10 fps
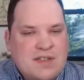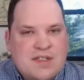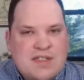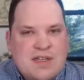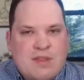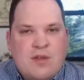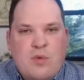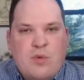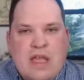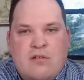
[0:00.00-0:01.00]
and this is something
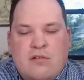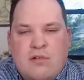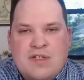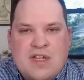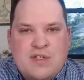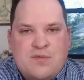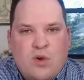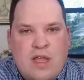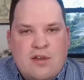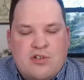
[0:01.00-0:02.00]
that we get criticized
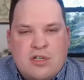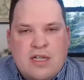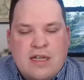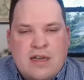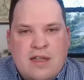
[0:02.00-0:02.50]
for occasionally,